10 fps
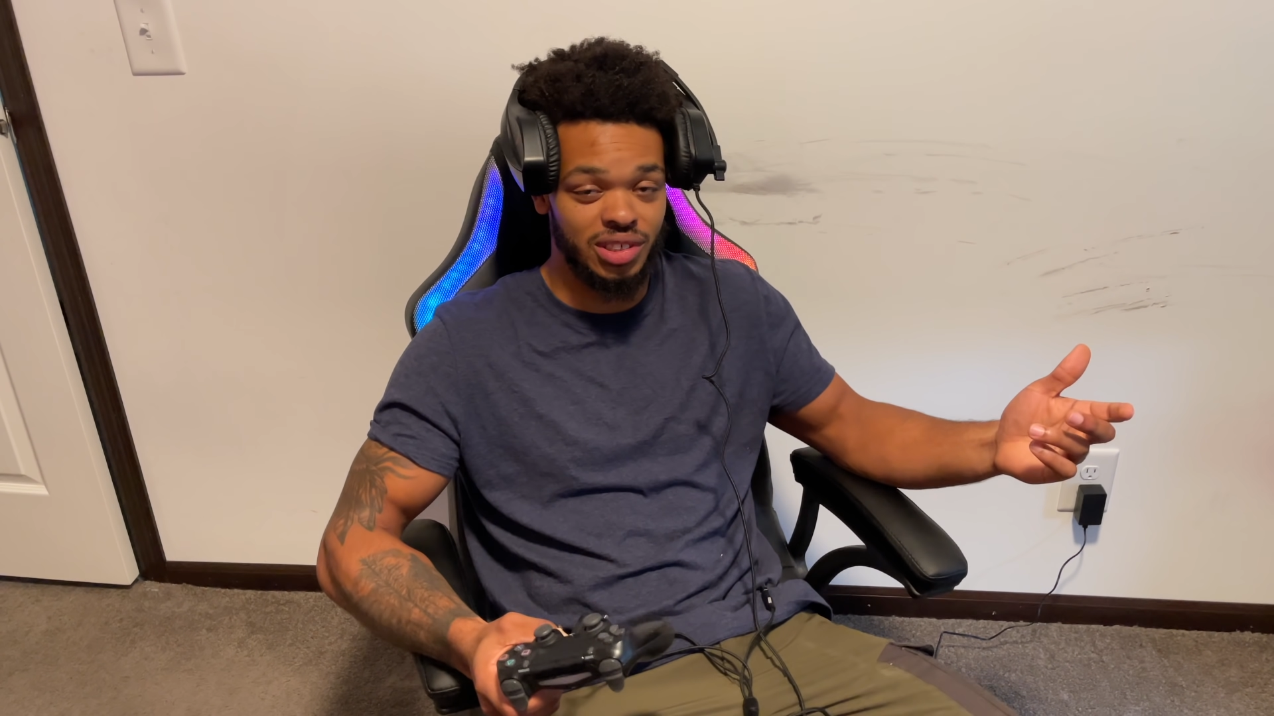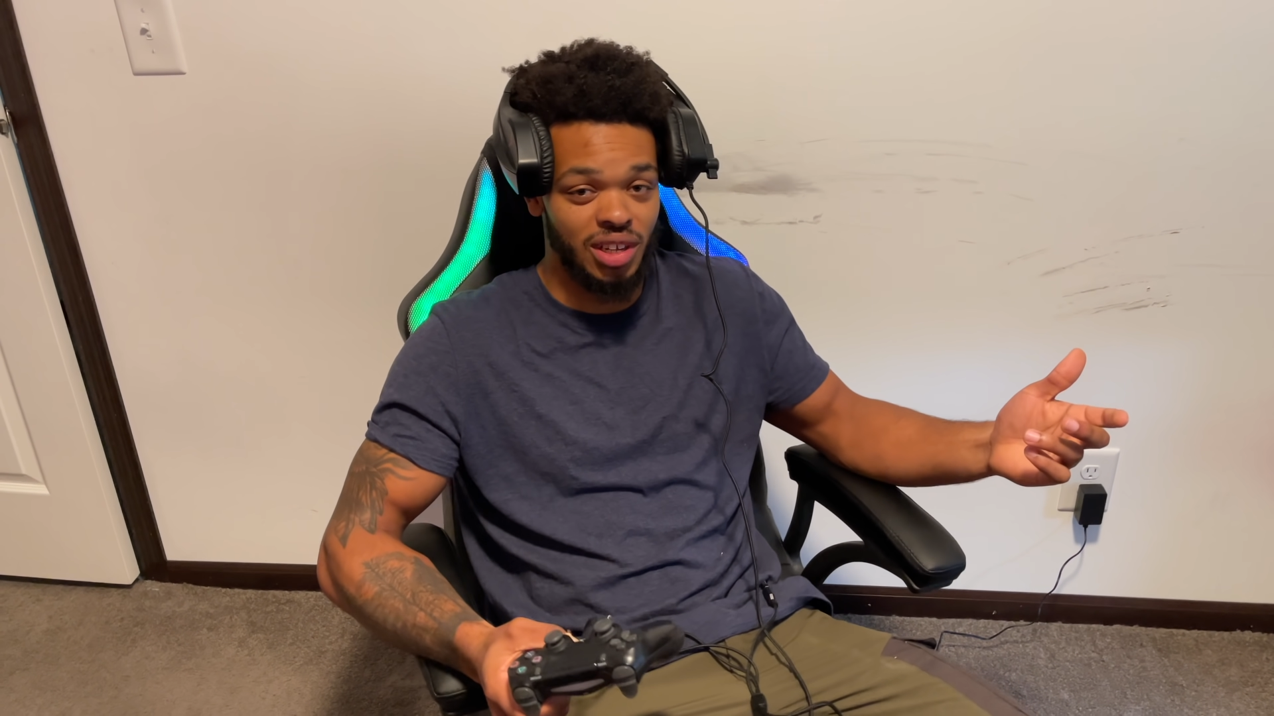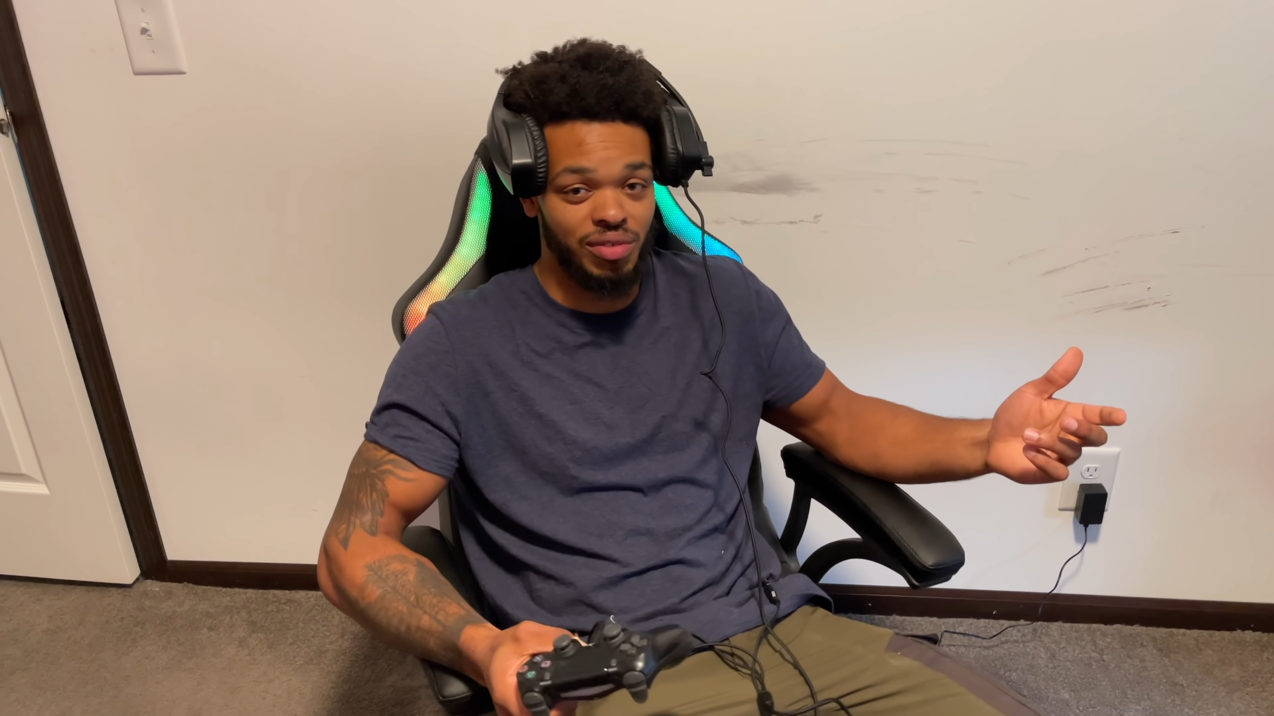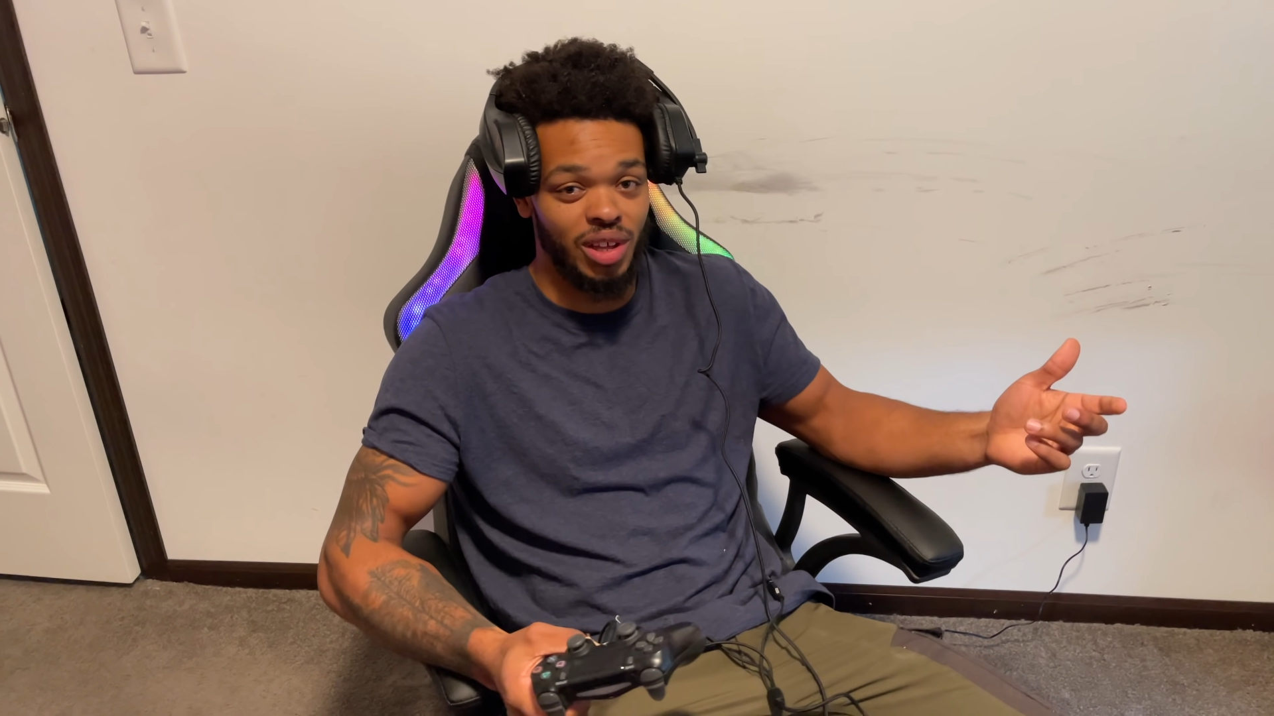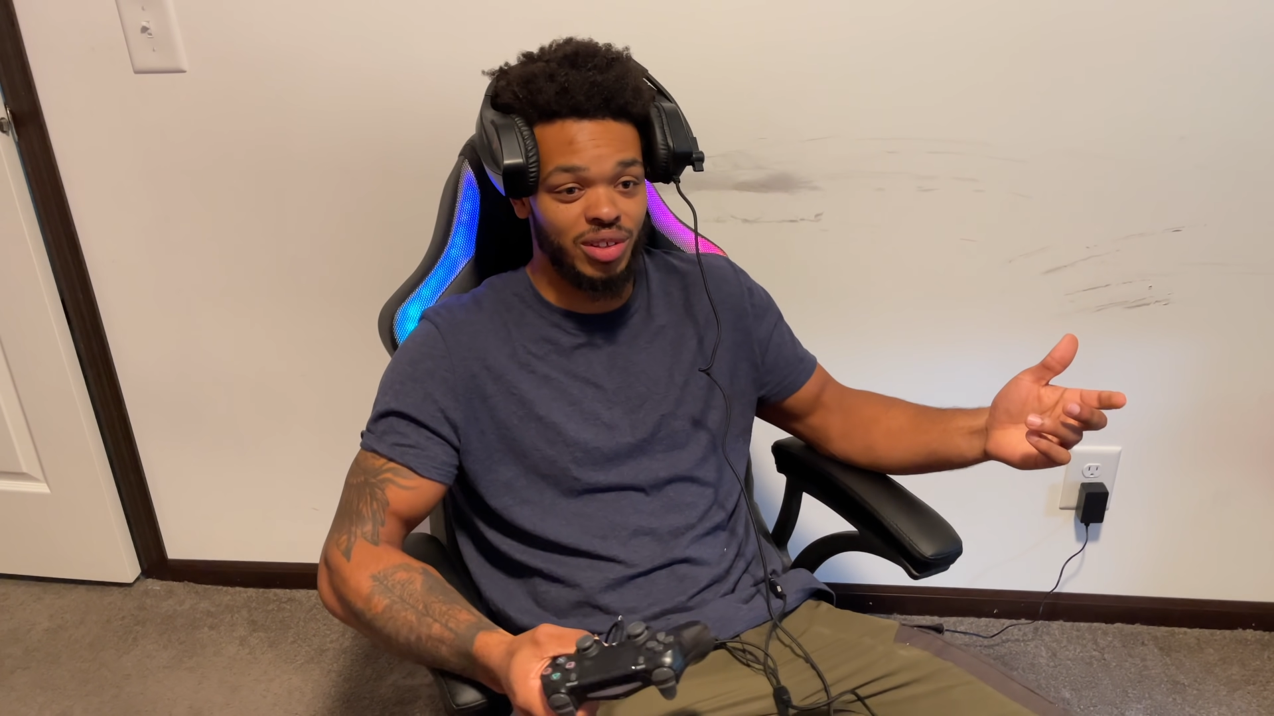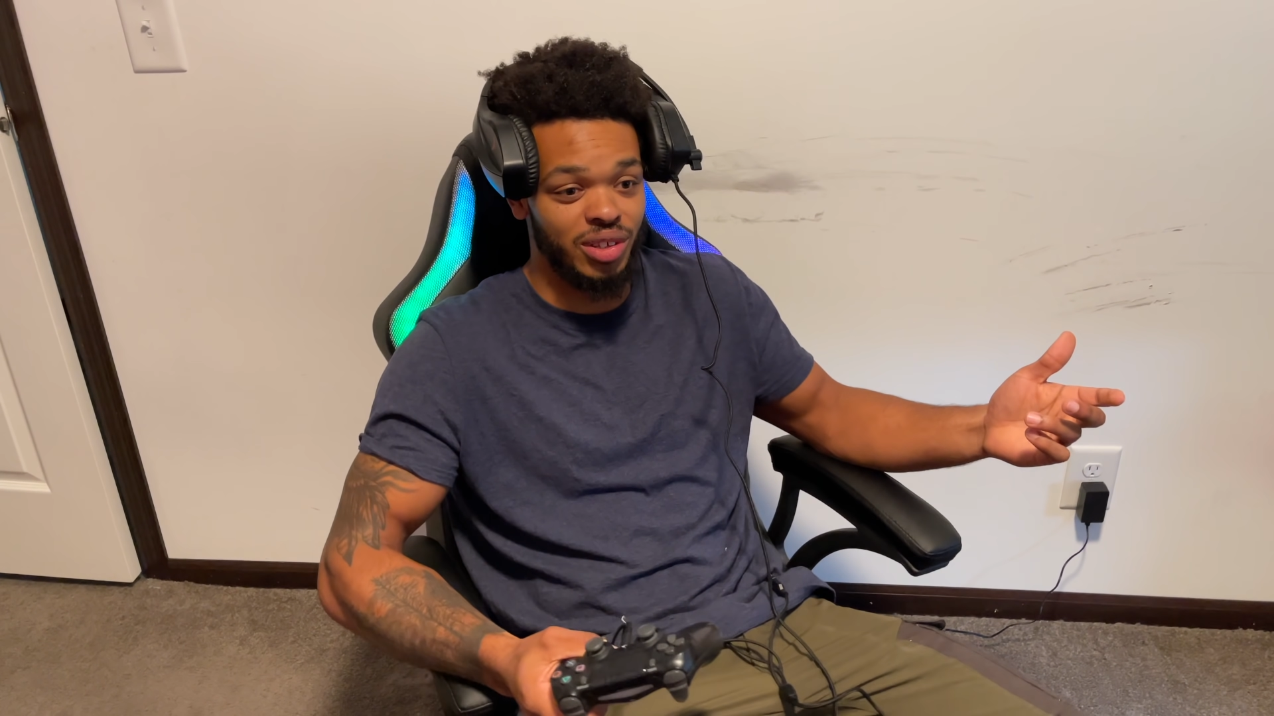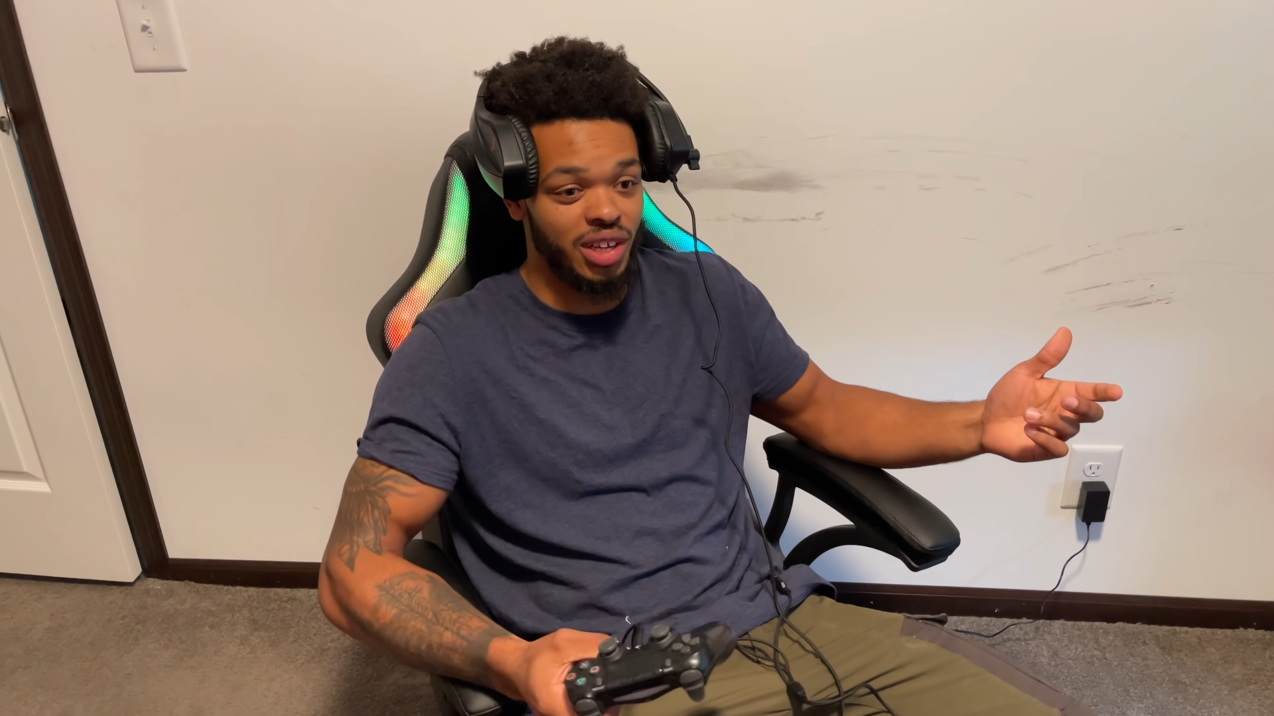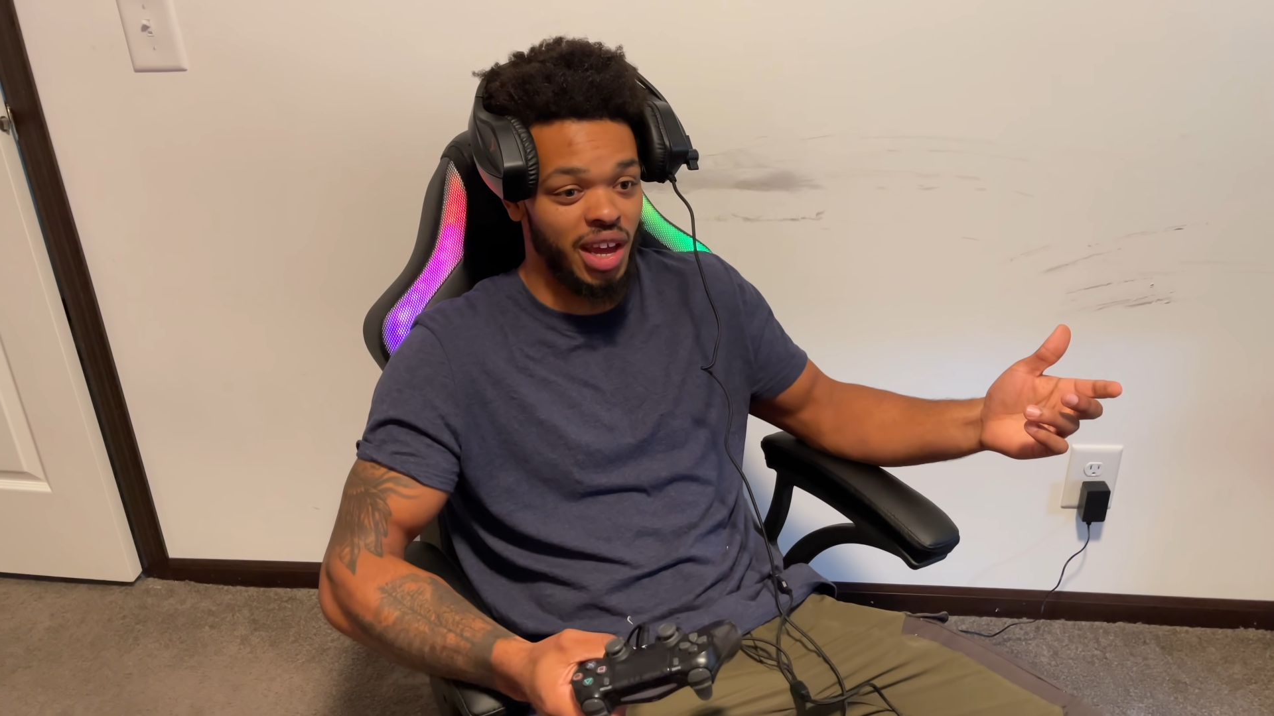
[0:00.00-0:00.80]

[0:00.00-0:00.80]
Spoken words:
stuff other than